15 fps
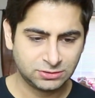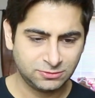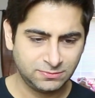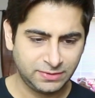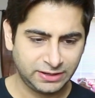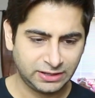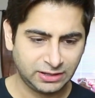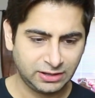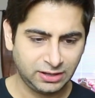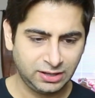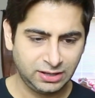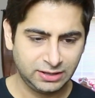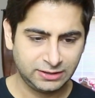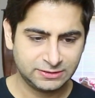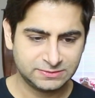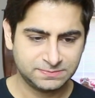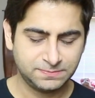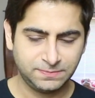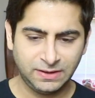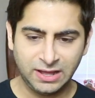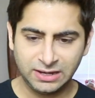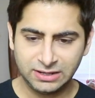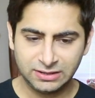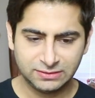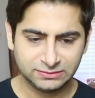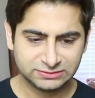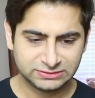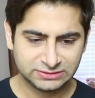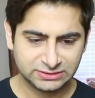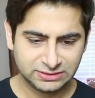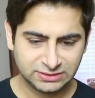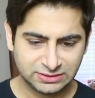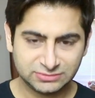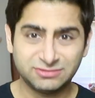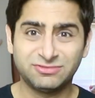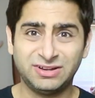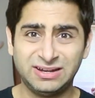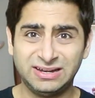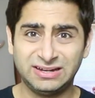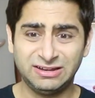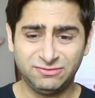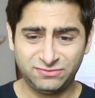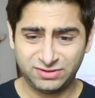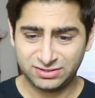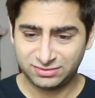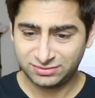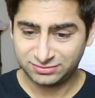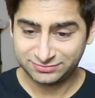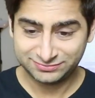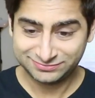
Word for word: Oh my god, his body looks really different.